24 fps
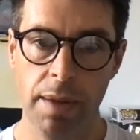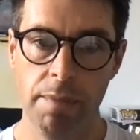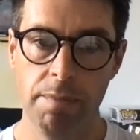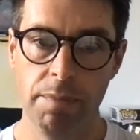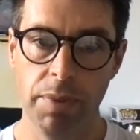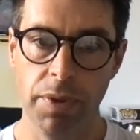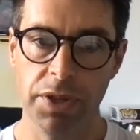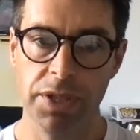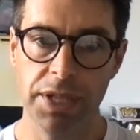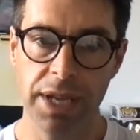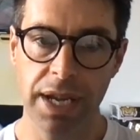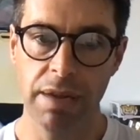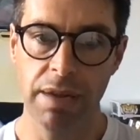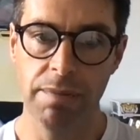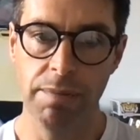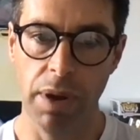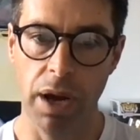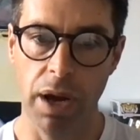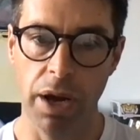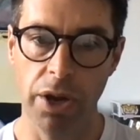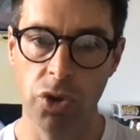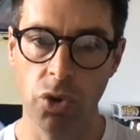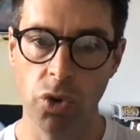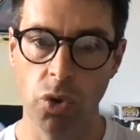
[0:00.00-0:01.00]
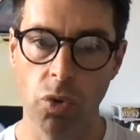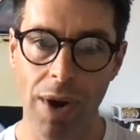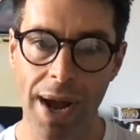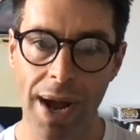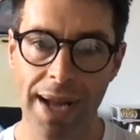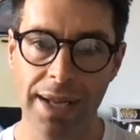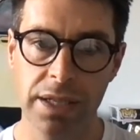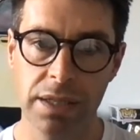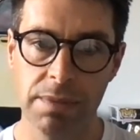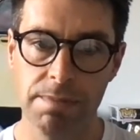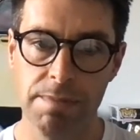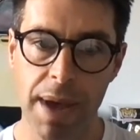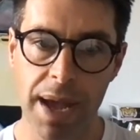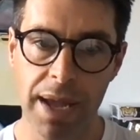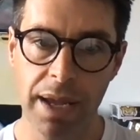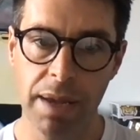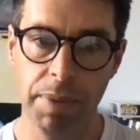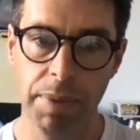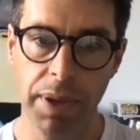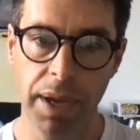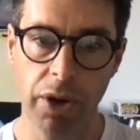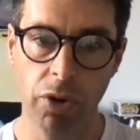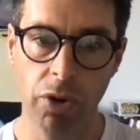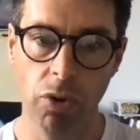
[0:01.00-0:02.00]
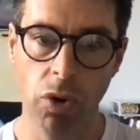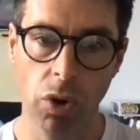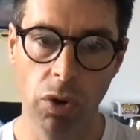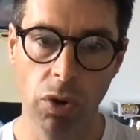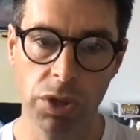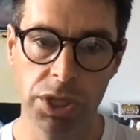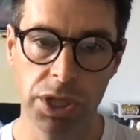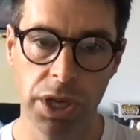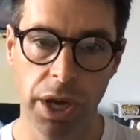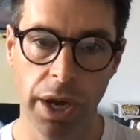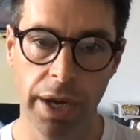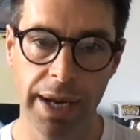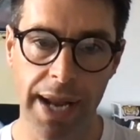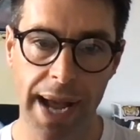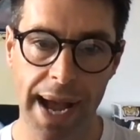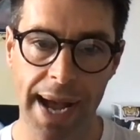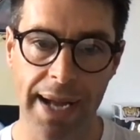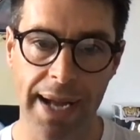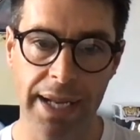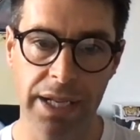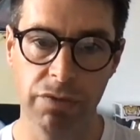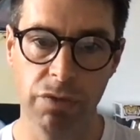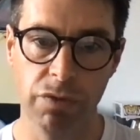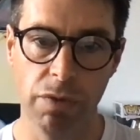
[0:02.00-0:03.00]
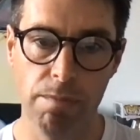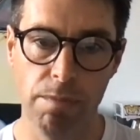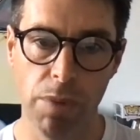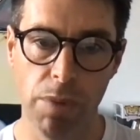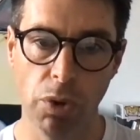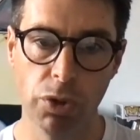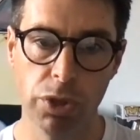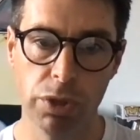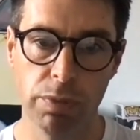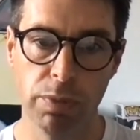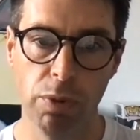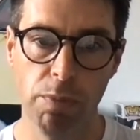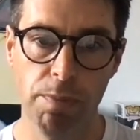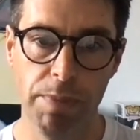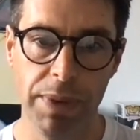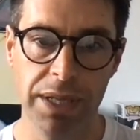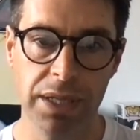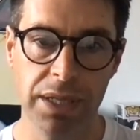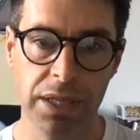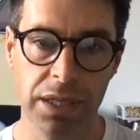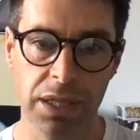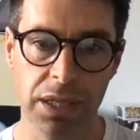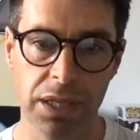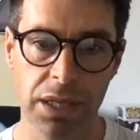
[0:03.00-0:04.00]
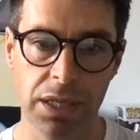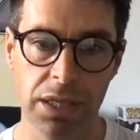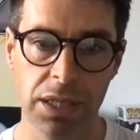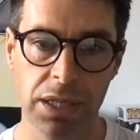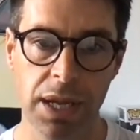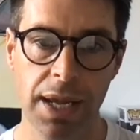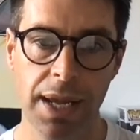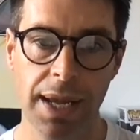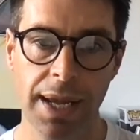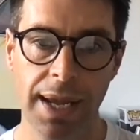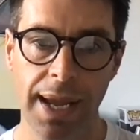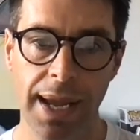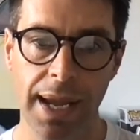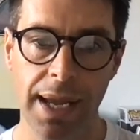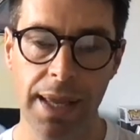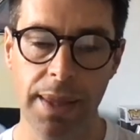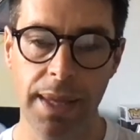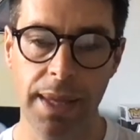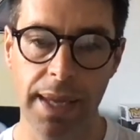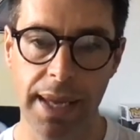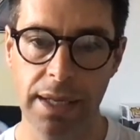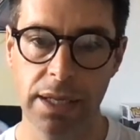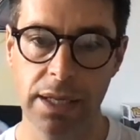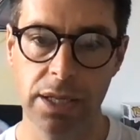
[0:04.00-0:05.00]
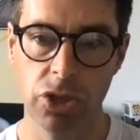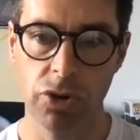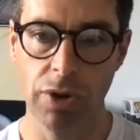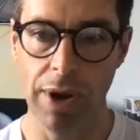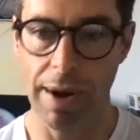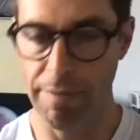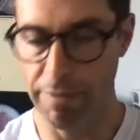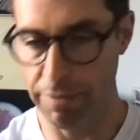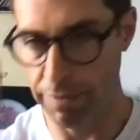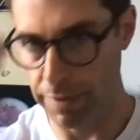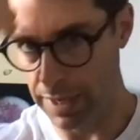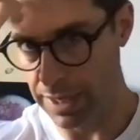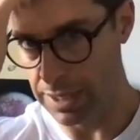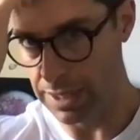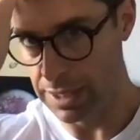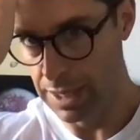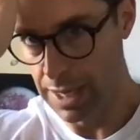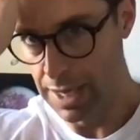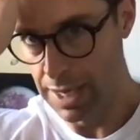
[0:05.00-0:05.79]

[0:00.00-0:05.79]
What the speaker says: But the second part, your ads may appear alongside ads from multiple businesses in the Instagram feed.